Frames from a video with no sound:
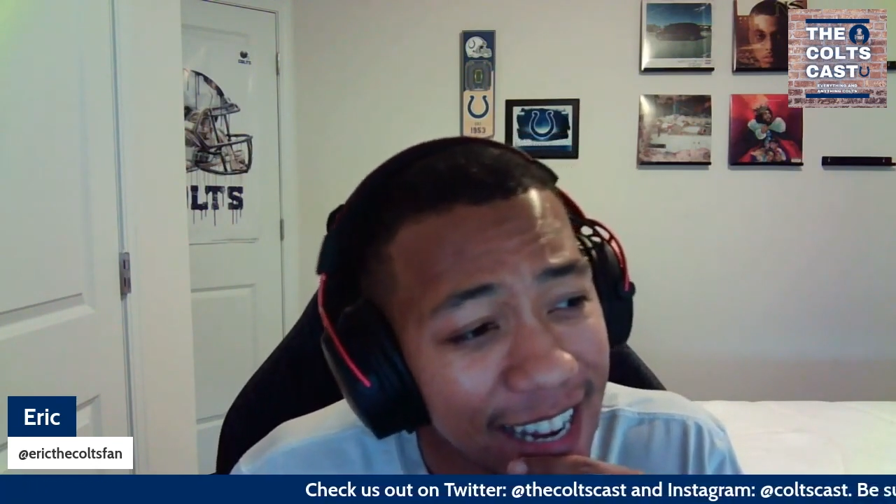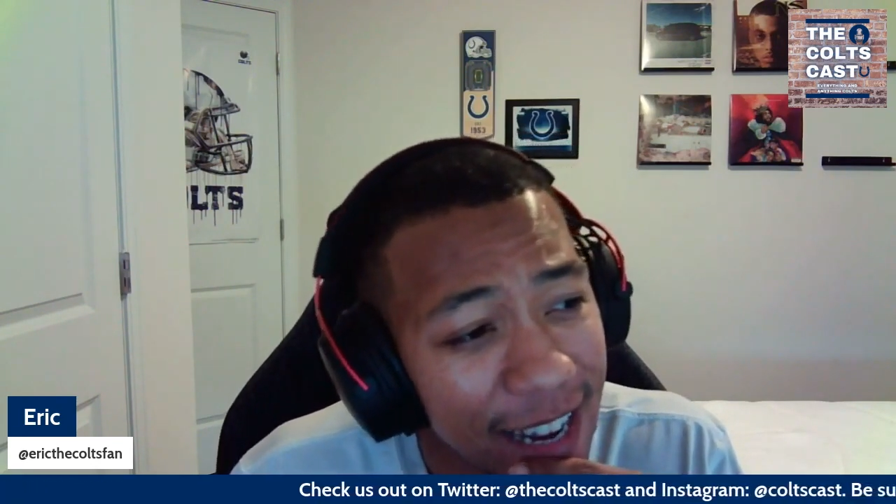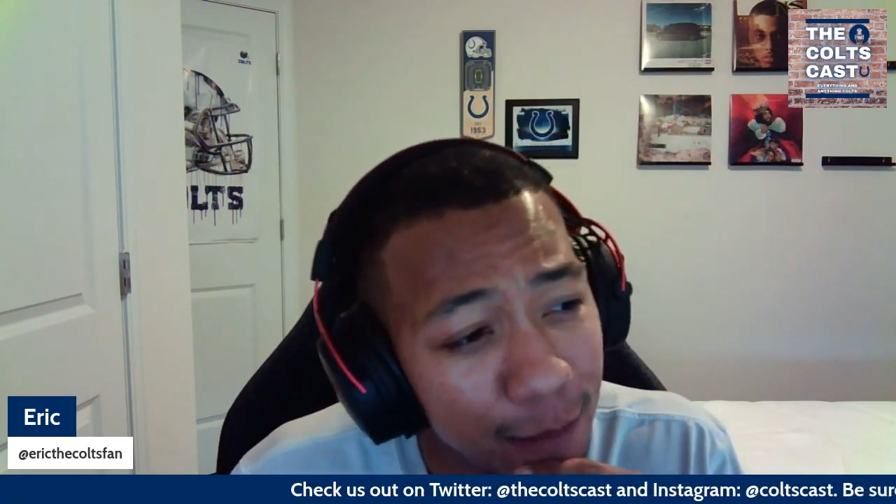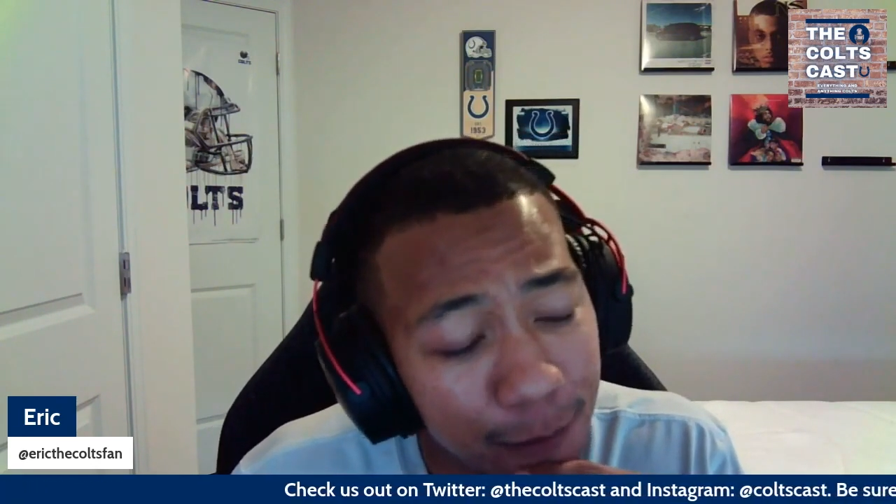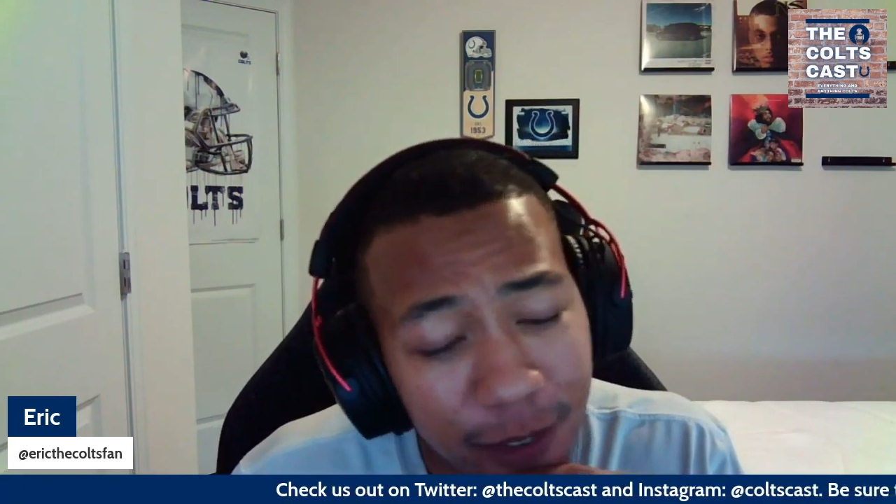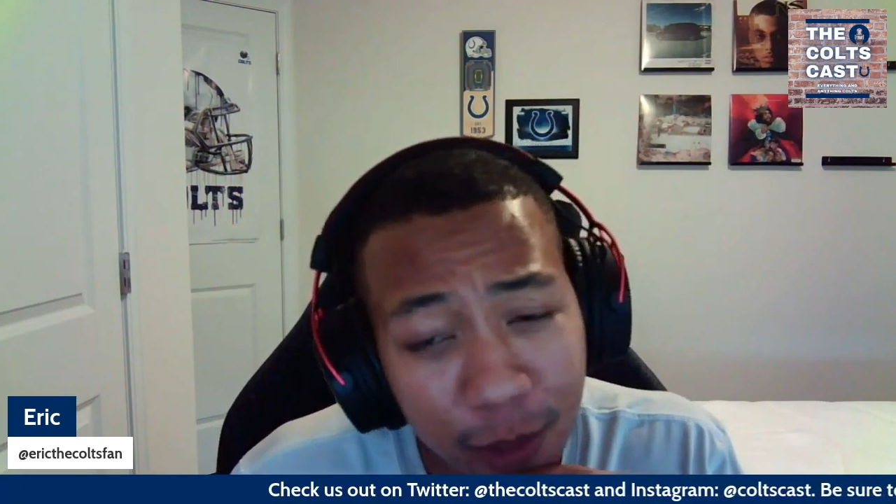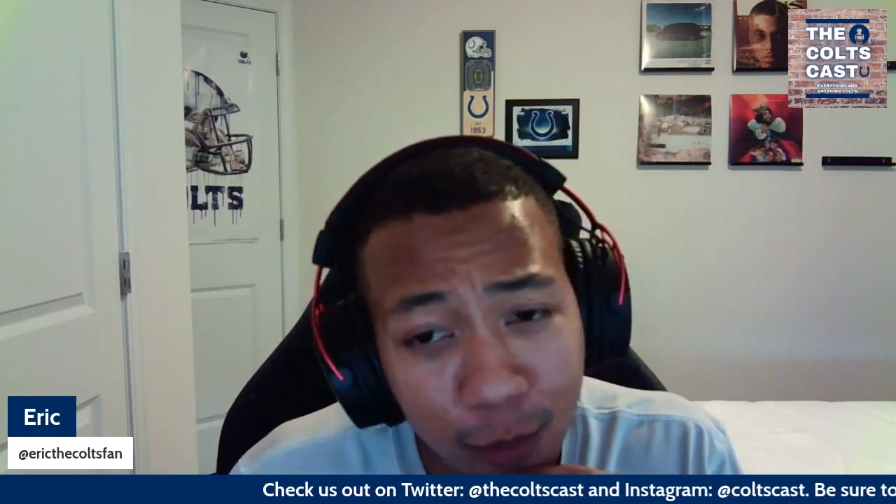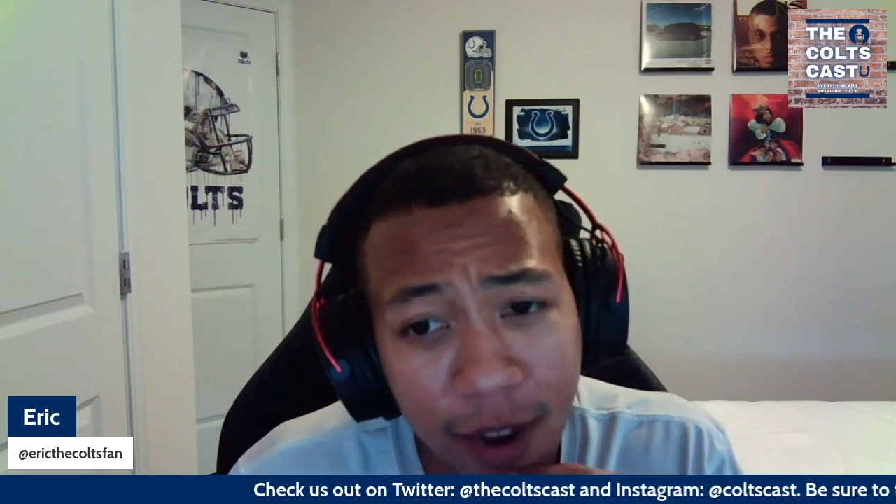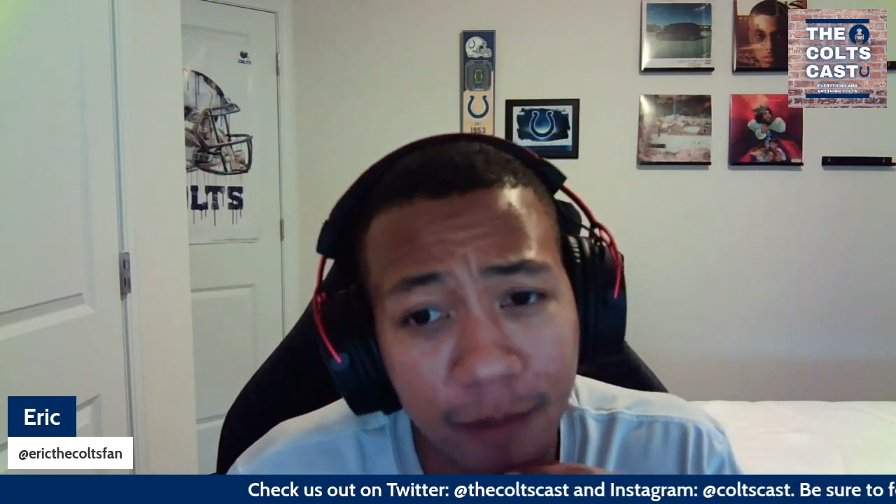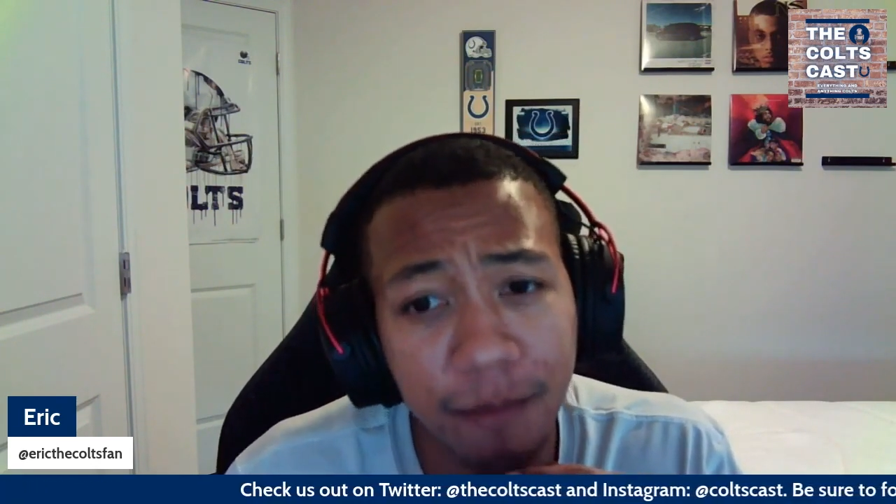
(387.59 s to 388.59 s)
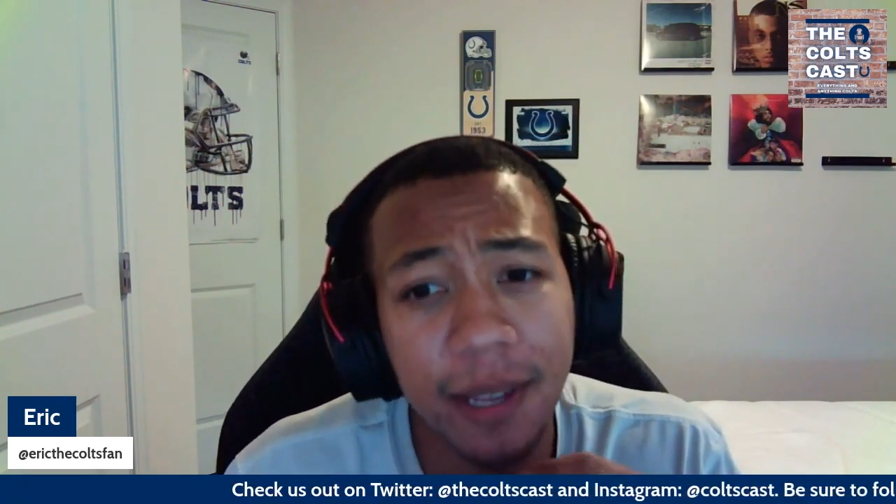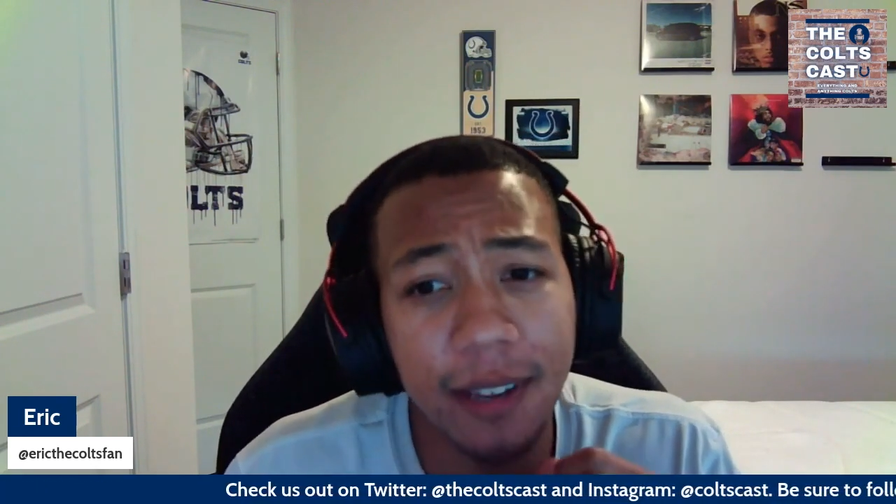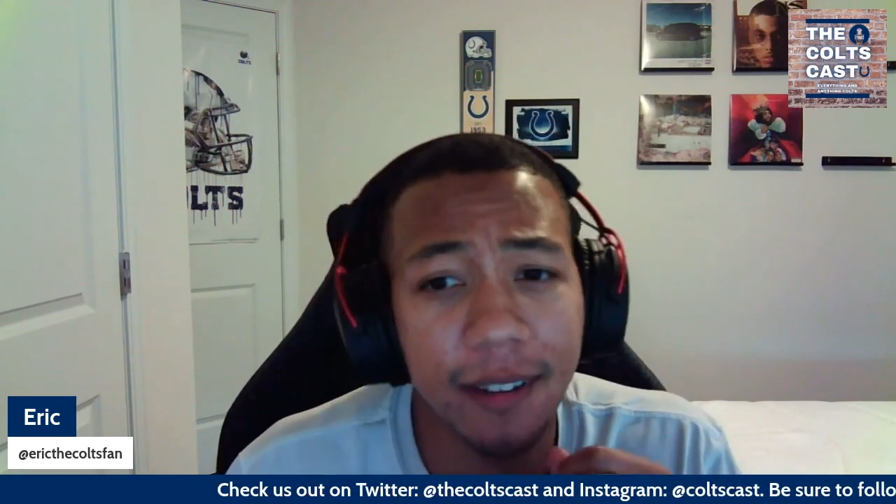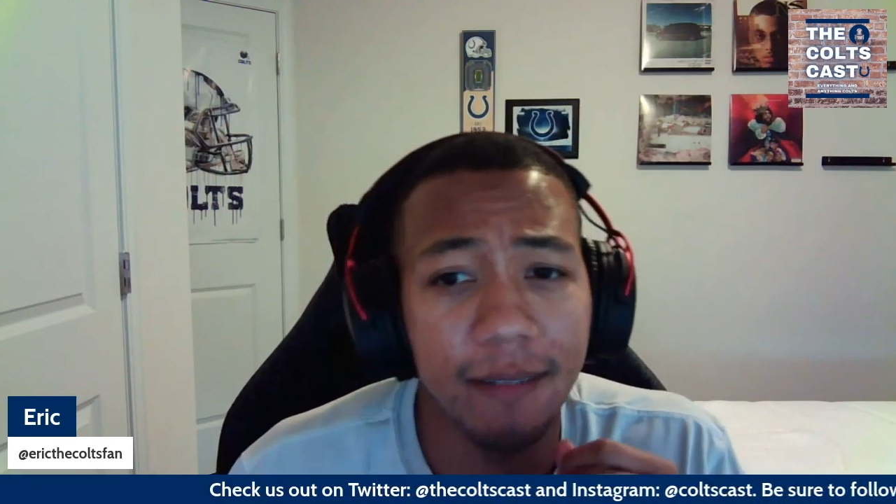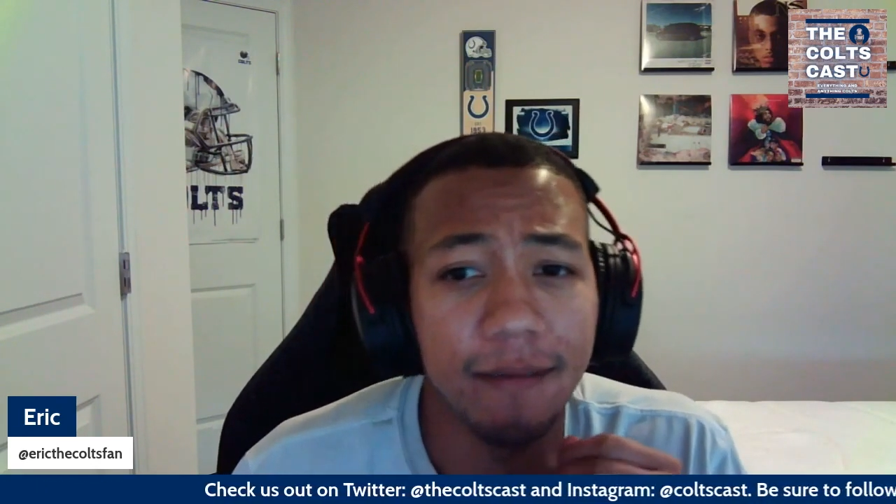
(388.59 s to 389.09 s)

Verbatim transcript: and fifth round pick.